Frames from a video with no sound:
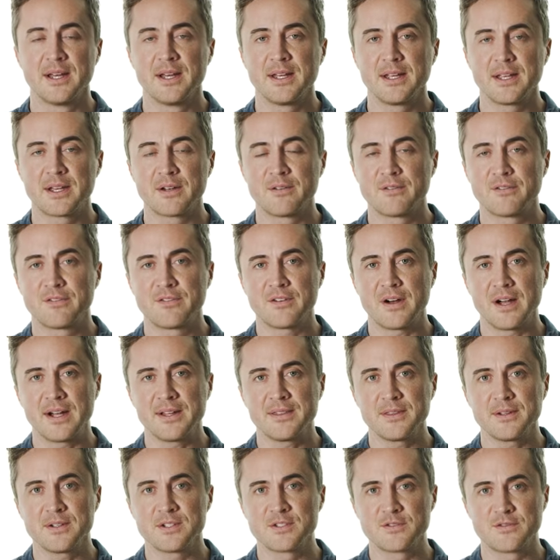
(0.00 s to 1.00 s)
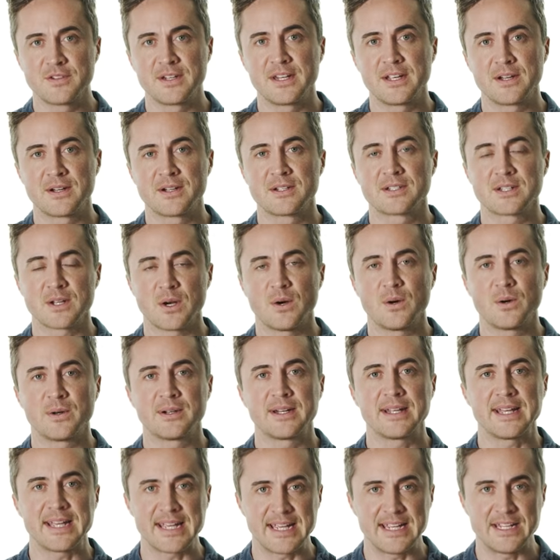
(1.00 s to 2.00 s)
You can find those videos
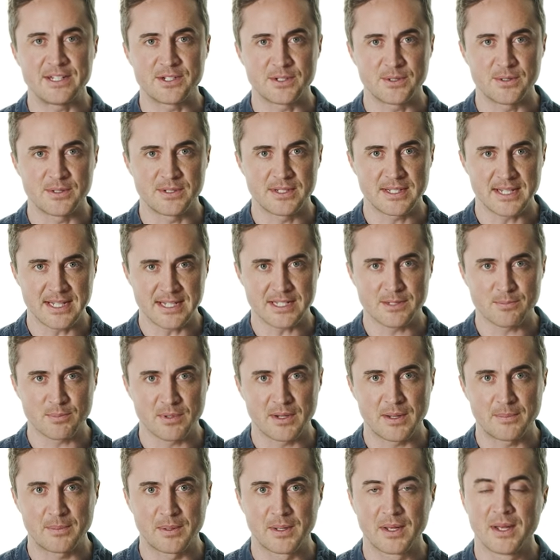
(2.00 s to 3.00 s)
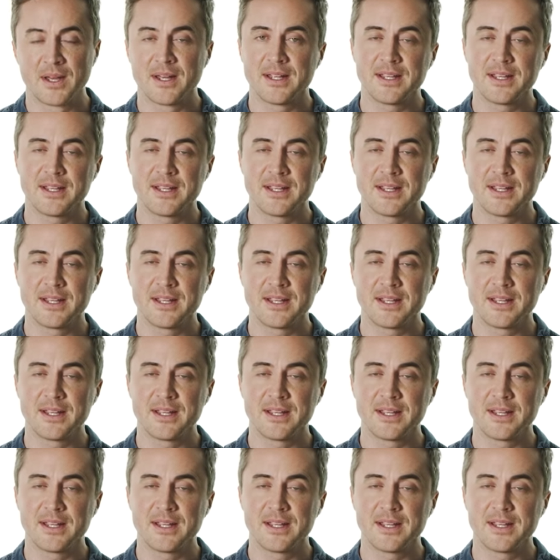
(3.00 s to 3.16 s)
on E2 Test Prep.